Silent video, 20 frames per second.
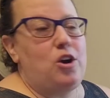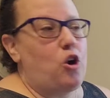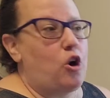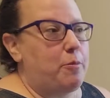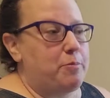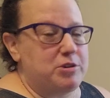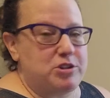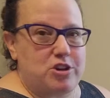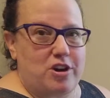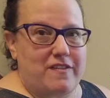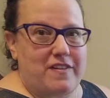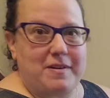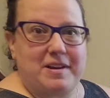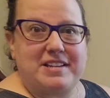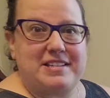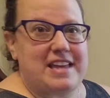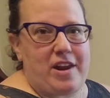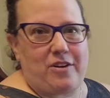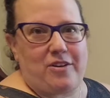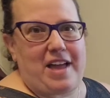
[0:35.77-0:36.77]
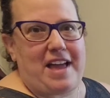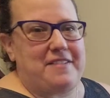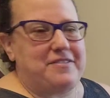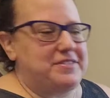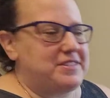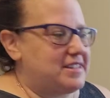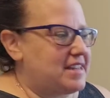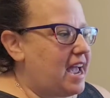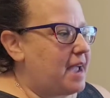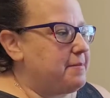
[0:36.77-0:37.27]
or preserve it because I don't
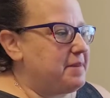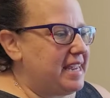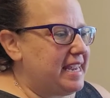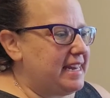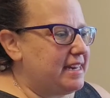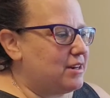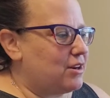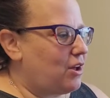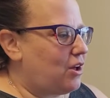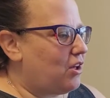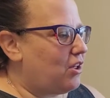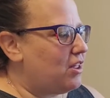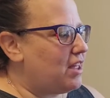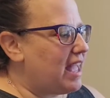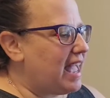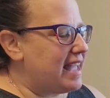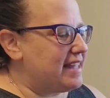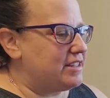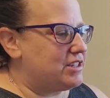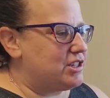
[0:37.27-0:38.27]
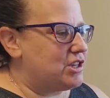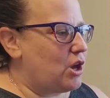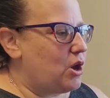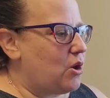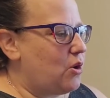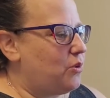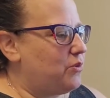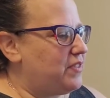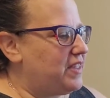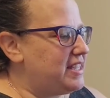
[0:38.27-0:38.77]
have time to eat it all. And
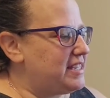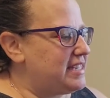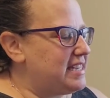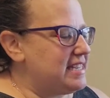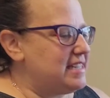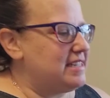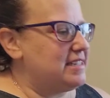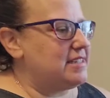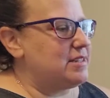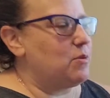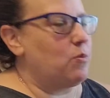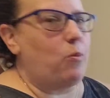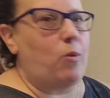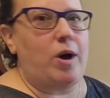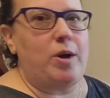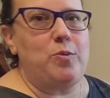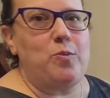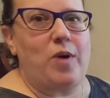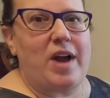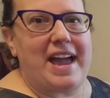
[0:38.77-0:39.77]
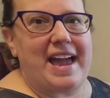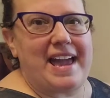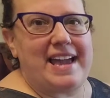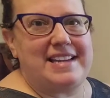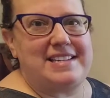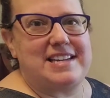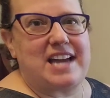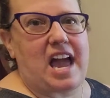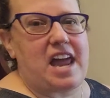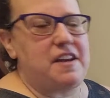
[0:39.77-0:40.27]
so this is one way
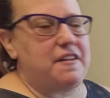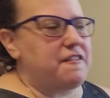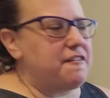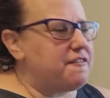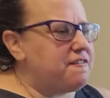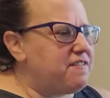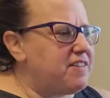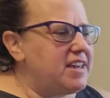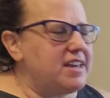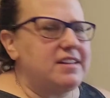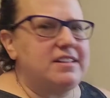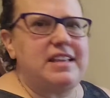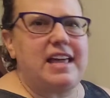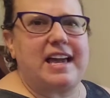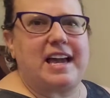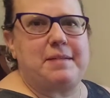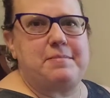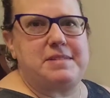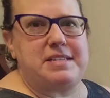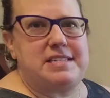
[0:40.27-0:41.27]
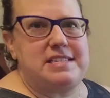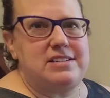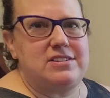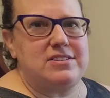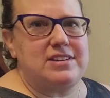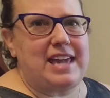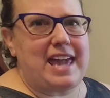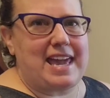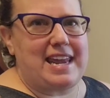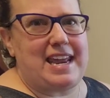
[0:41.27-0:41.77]
to kind of feel like I'm still
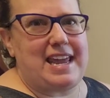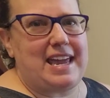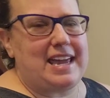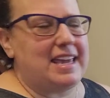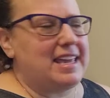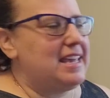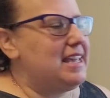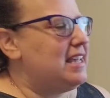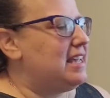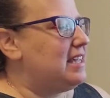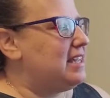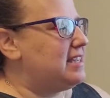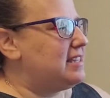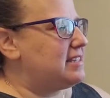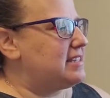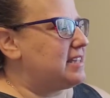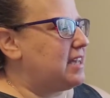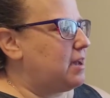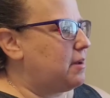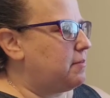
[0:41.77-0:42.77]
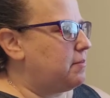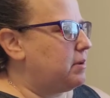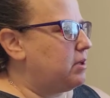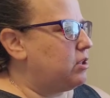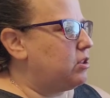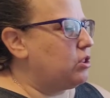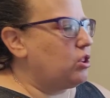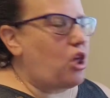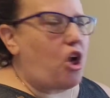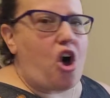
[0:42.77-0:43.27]
getting
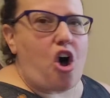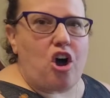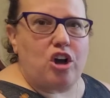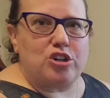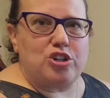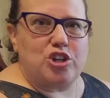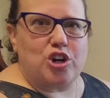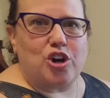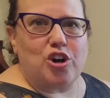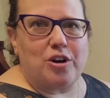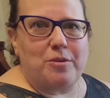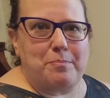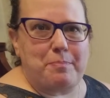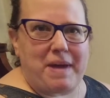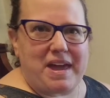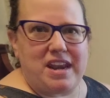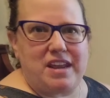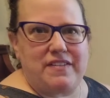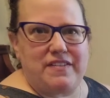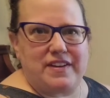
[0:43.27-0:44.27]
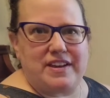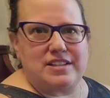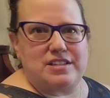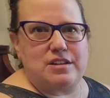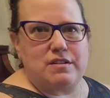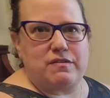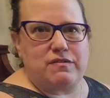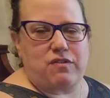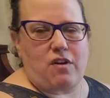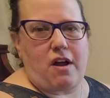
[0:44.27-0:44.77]
some long-term benefits
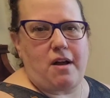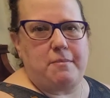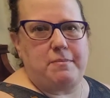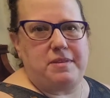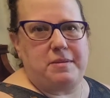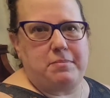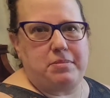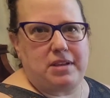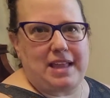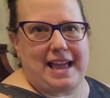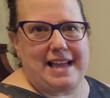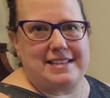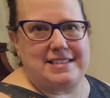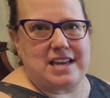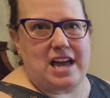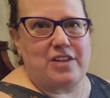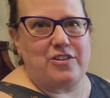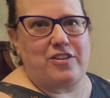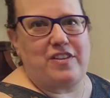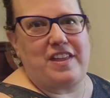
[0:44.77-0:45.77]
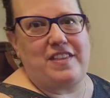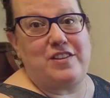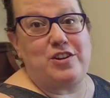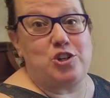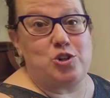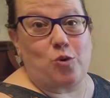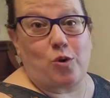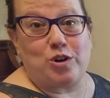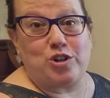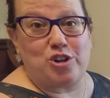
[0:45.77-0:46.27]
from the plants other than the
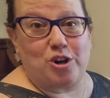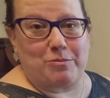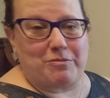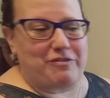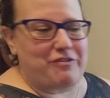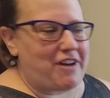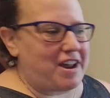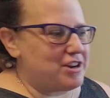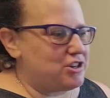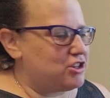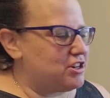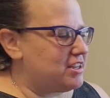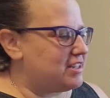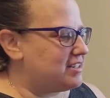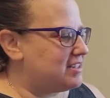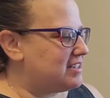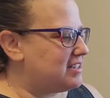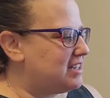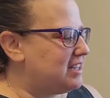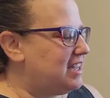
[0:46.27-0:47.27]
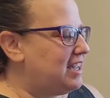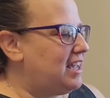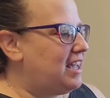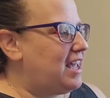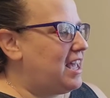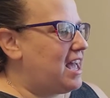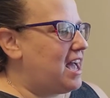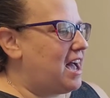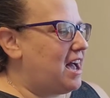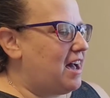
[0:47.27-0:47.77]
short-term freshness.
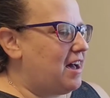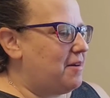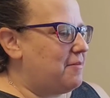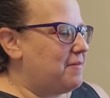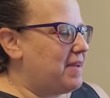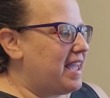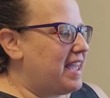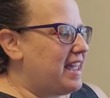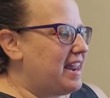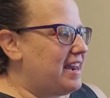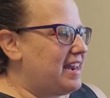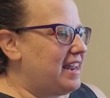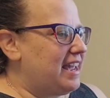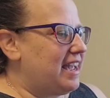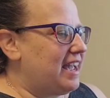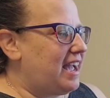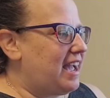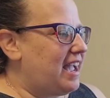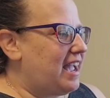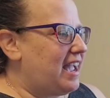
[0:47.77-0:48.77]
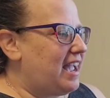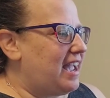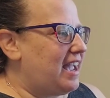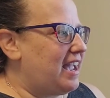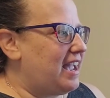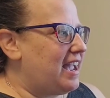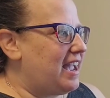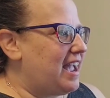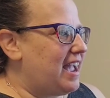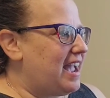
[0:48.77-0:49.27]
And
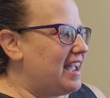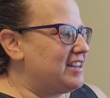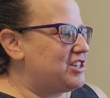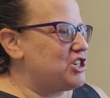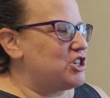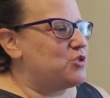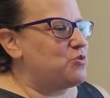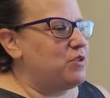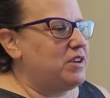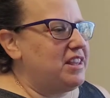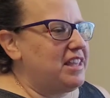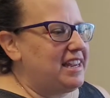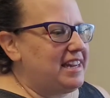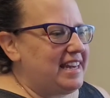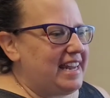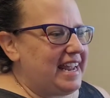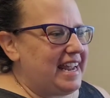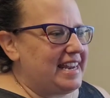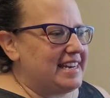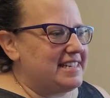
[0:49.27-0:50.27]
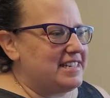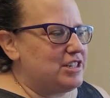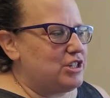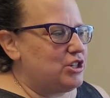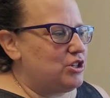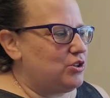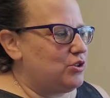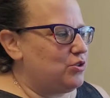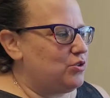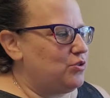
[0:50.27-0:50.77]
it's just really neat
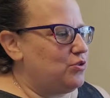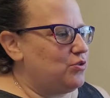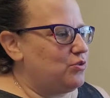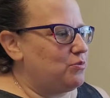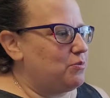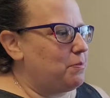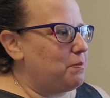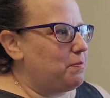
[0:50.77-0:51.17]
to